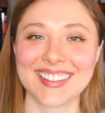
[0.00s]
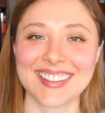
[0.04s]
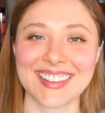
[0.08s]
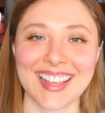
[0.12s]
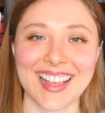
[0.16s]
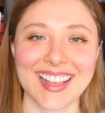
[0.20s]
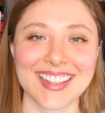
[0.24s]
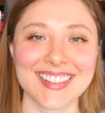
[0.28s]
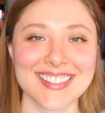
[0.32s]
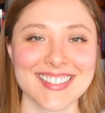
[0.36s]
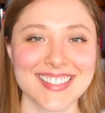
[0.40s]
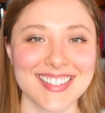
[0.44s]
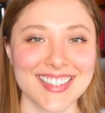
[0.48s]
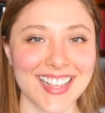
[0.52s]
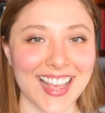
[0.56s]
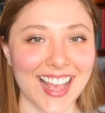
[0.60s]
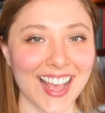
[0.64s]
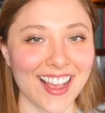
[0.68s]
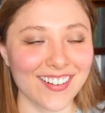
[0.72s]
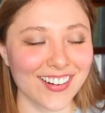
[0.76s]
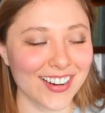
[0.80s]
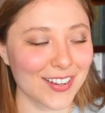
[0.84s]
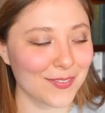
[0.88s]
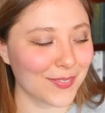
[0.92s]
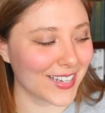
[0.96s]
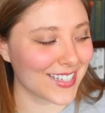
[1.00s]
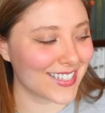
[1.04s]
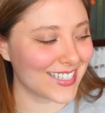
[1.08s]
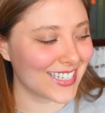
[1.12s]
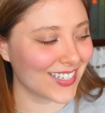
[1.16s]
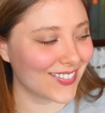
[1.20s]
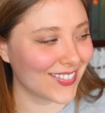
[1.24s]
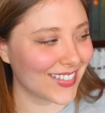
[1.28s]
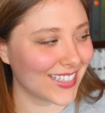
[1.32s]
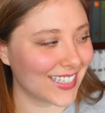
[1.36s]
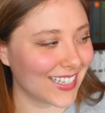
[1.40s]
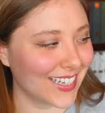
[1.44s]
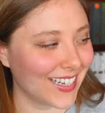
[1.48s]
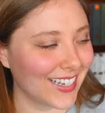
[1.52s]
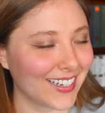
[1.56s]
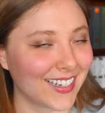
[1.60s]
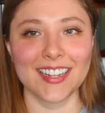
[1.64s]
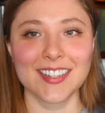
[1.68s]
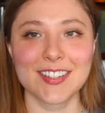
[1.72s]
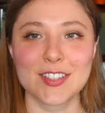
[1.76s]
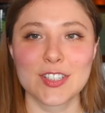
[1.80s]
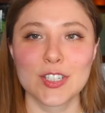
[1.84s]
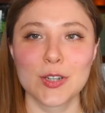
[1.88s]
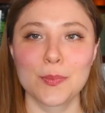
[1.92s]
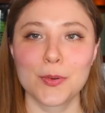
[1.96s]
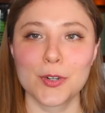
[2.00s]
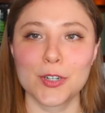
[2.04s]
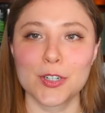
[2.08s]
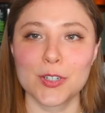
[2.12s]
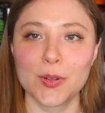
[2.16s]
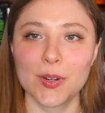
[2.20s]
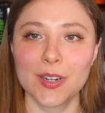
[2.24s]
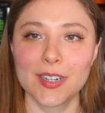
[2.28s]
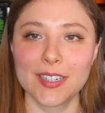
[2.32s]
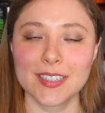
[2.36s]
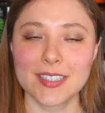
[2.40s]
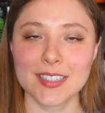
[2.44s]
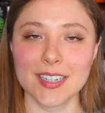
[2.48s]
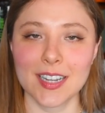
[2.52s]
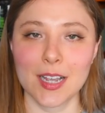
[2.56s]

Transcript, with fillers: That's Carrie by Stephen King. It's super short.